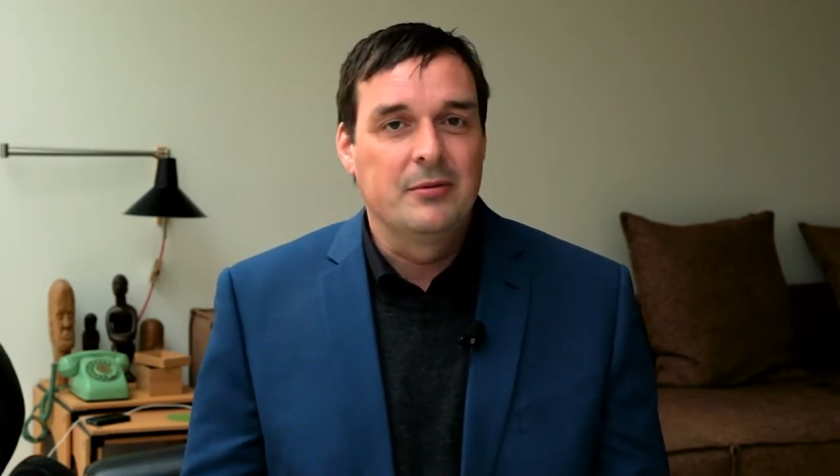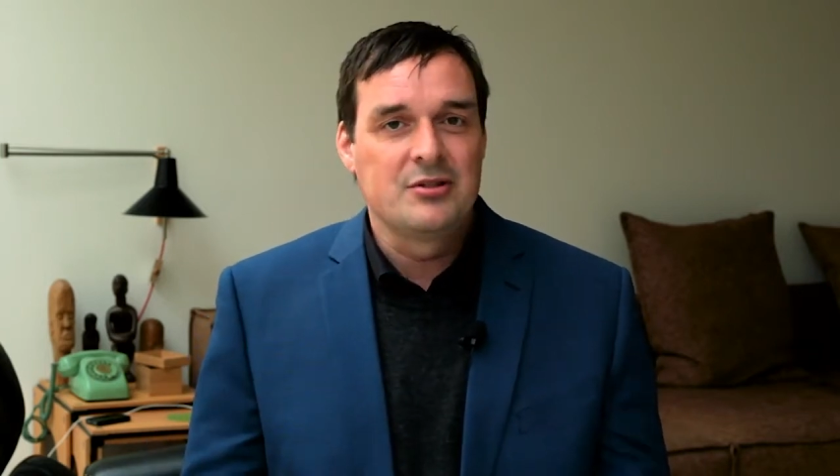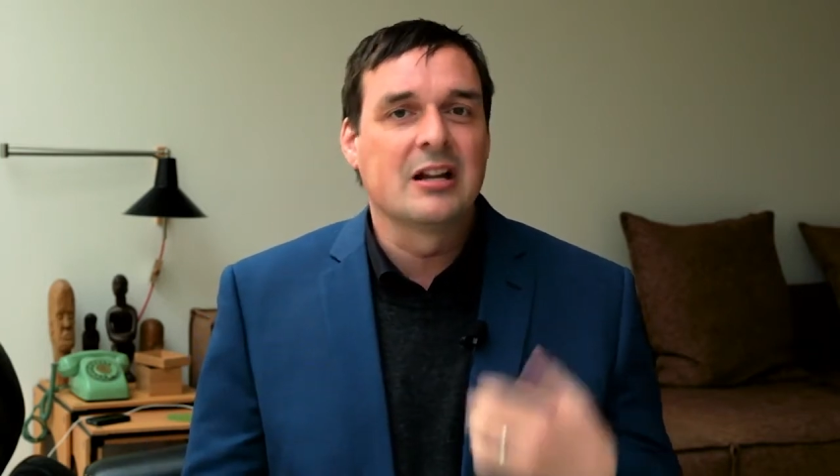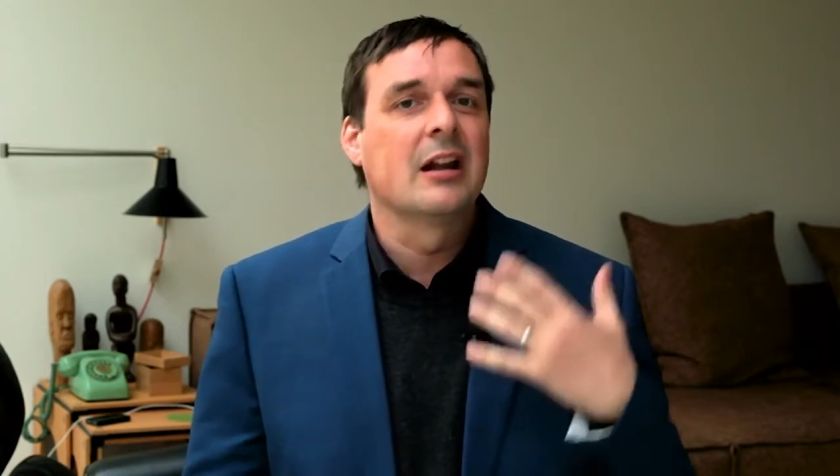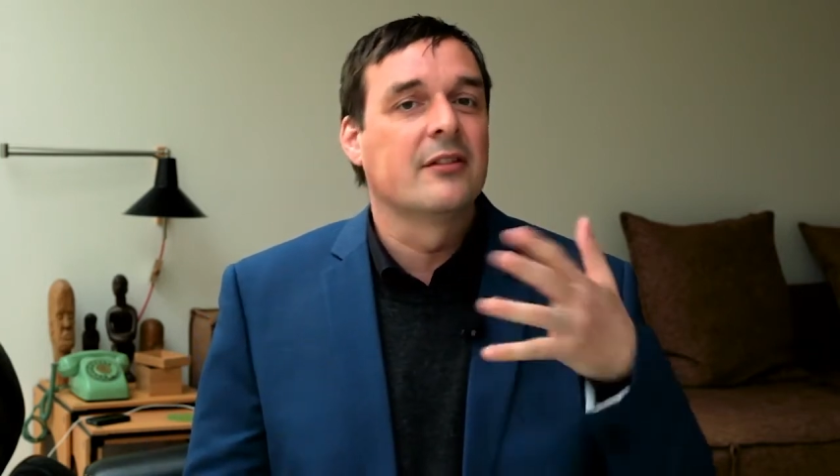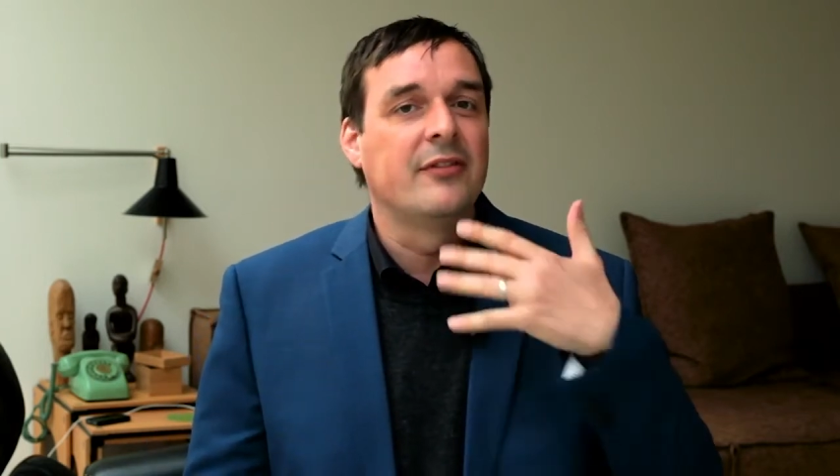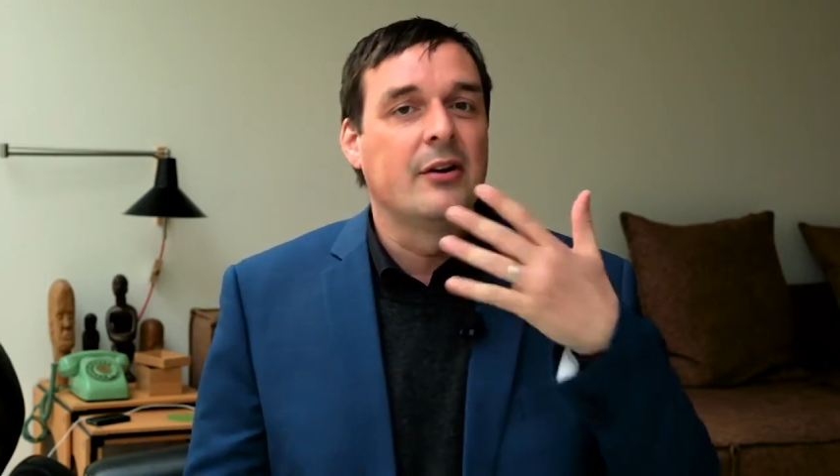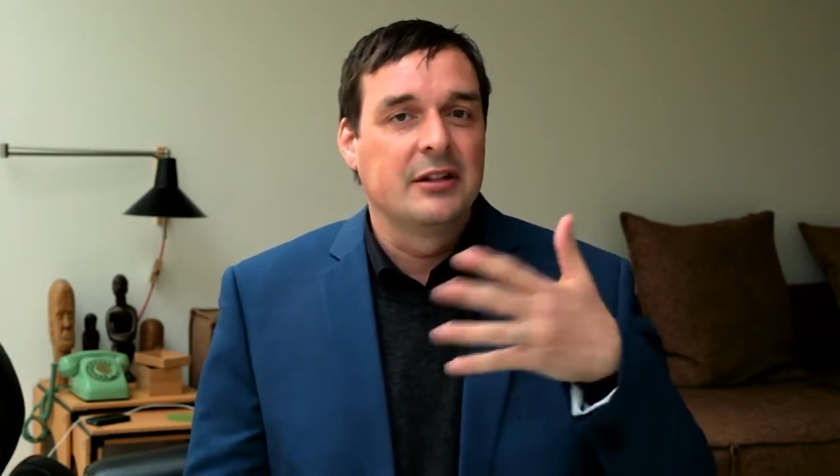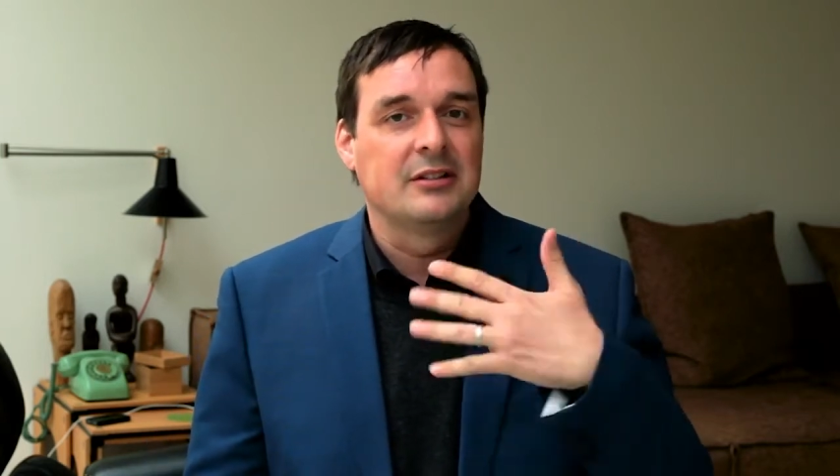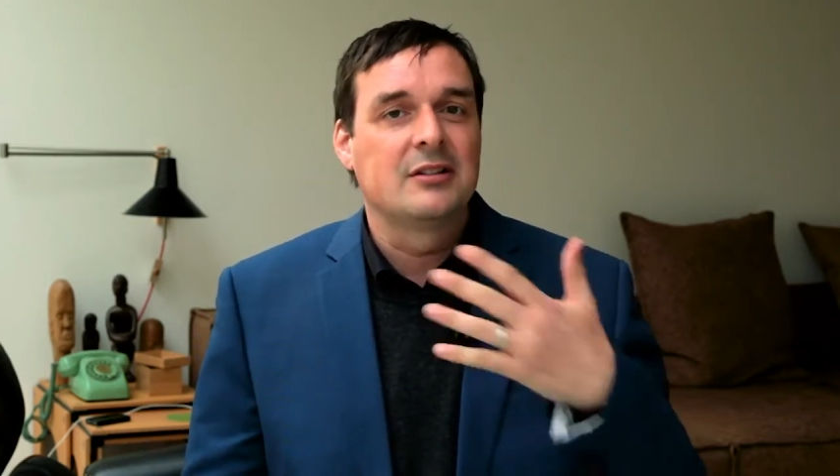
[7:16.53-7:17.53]
We should get on the
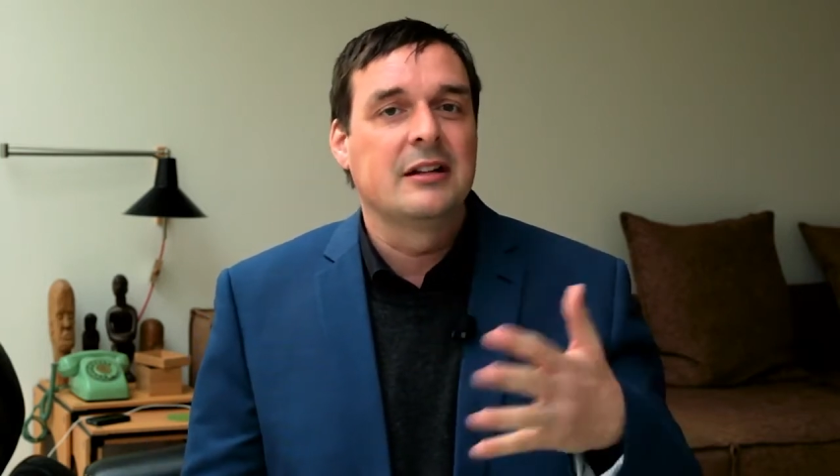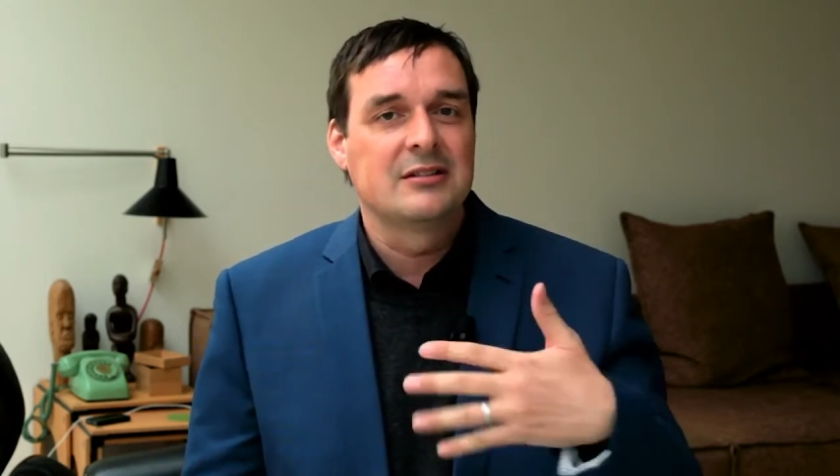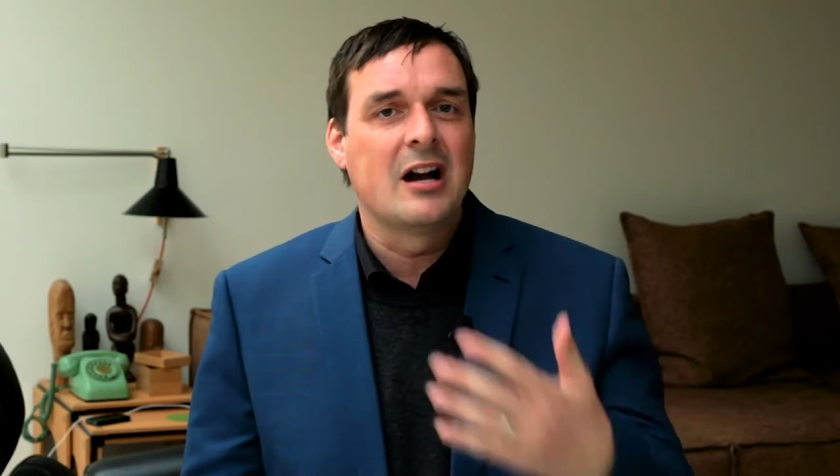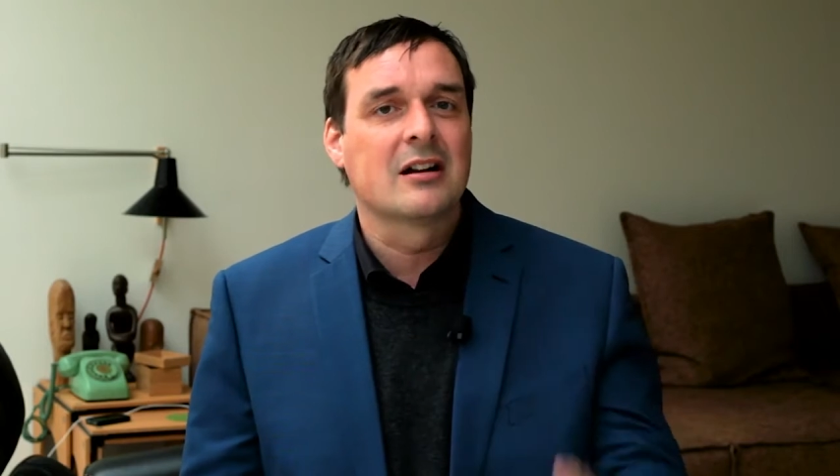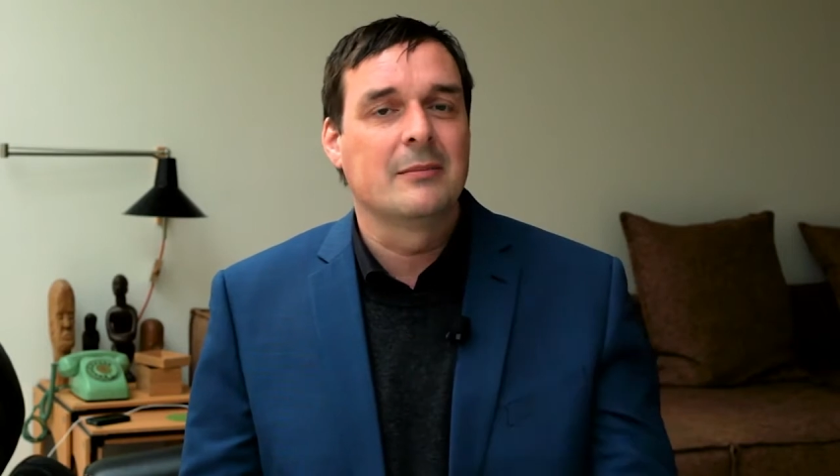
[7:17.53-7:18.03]
phone and, and talk